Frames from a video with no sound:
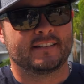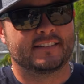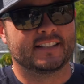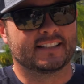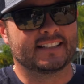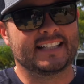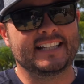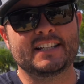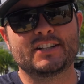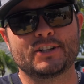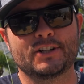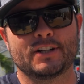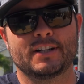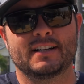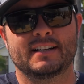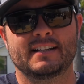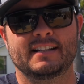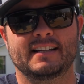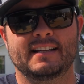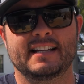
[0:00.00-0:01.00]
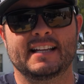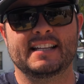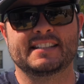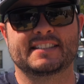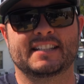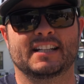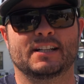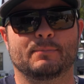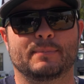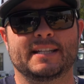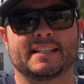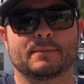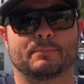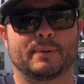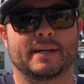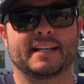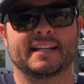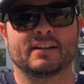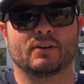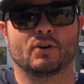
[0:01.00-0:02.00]
the leader is going to be
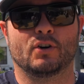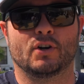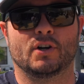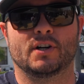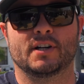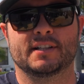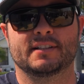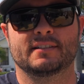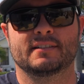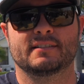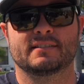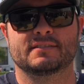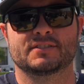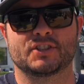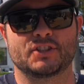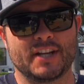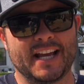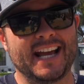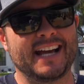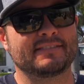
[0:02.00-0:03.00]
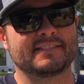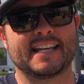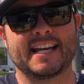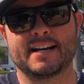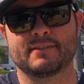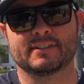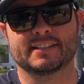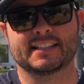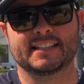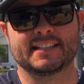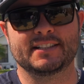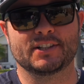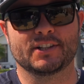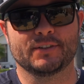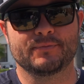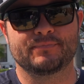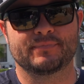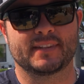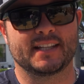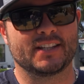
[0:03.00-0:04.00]
dependent on, so you have to have a leader,
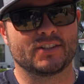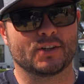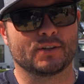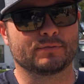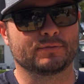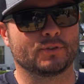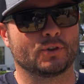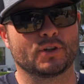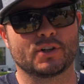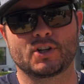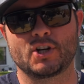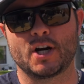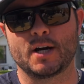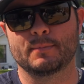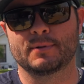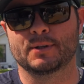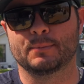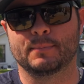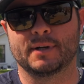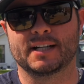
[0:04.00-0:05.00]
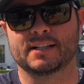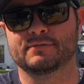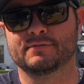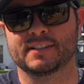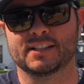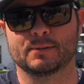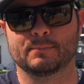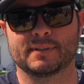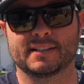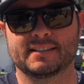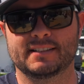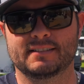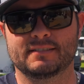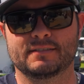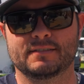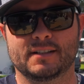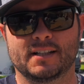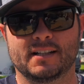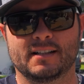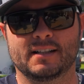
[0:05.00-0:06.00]
either a fluorocarbon or monofilament
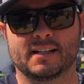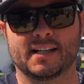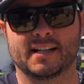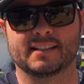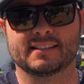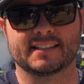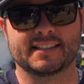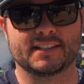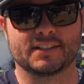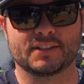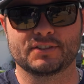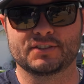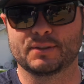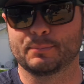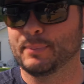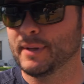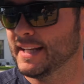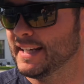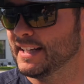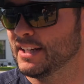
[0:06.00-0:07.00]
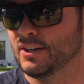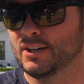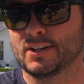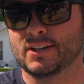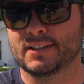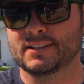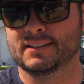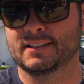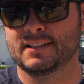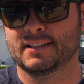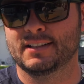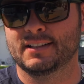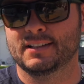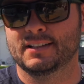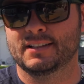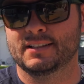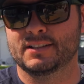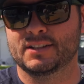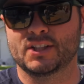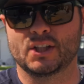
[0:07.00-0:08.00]
leader, depending on
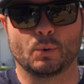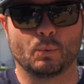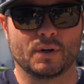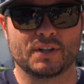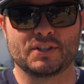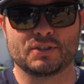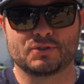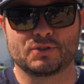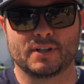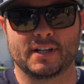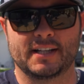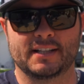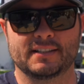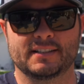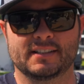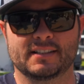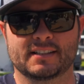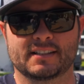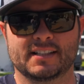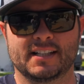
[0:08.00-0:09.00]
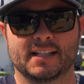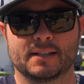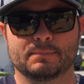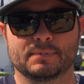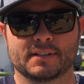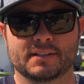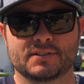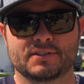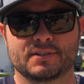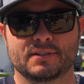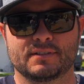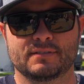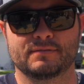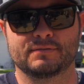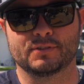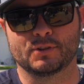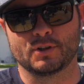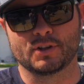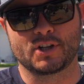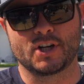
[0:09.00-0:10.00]
what you're trying to accomplish.
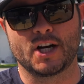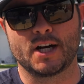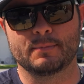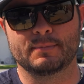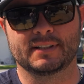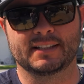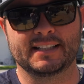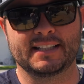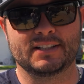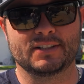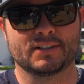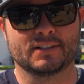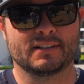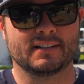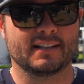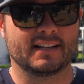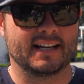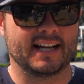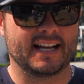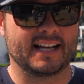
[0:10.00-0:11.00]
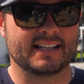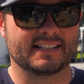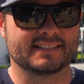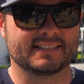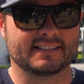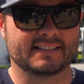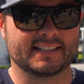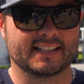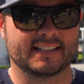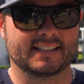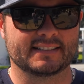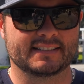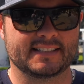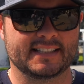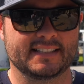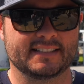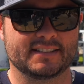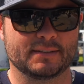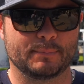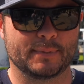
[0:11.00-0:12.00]
Fluorocarbon leader has a
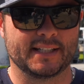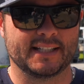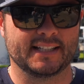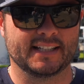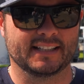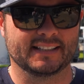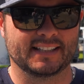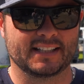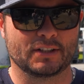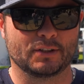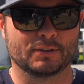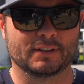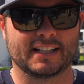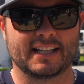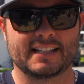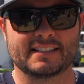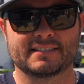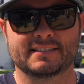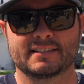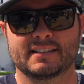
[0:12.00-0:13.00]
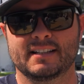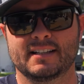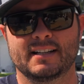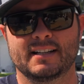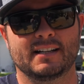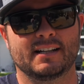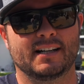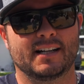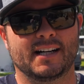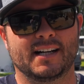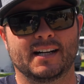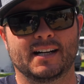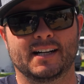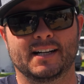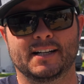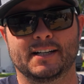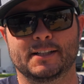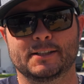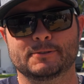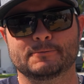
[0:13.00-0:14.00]
tendency to be a little less
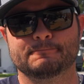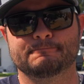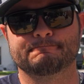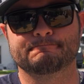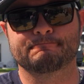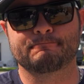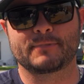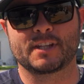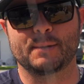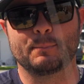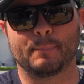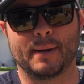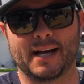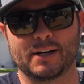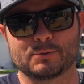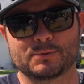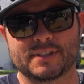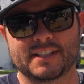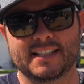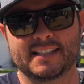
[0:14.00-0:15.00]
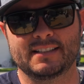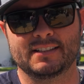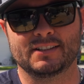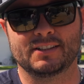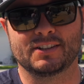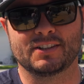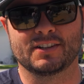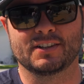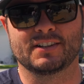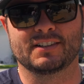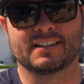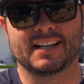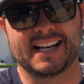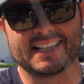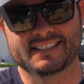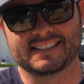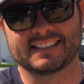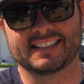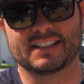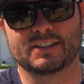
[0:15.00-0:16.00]
bouncy, or
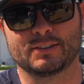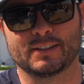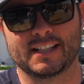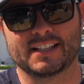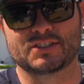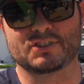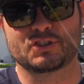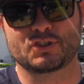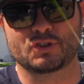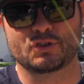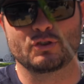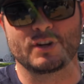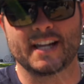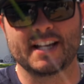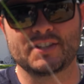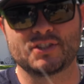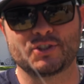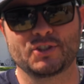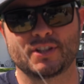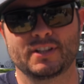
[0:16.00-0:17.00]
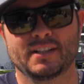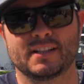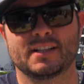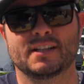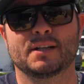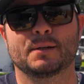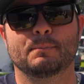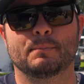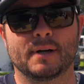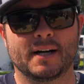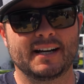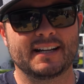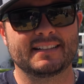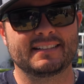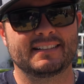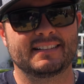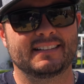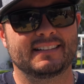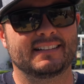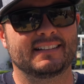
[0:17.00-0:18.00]
has a little less stretch, but
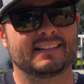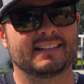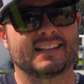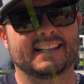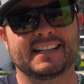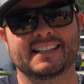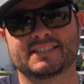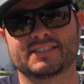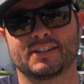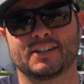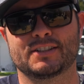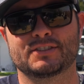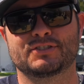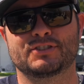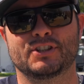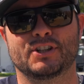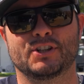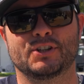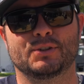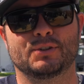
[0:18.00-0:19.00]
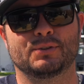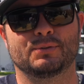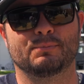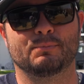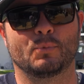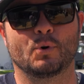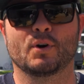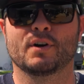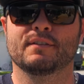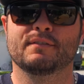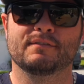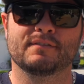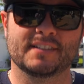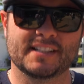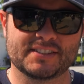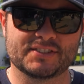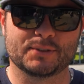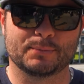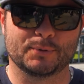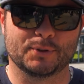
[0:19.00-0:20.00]
it's also more
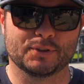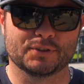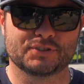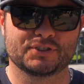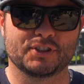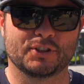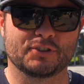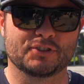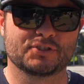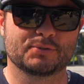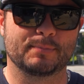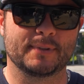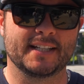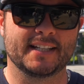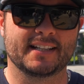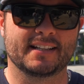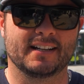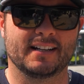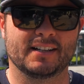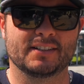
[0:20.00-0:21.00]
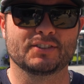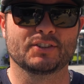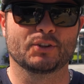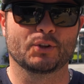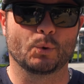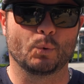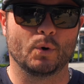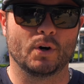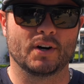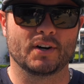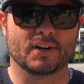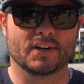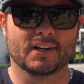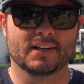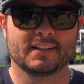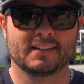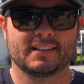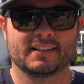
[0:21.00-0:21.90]
invisible, so to speak, under the water.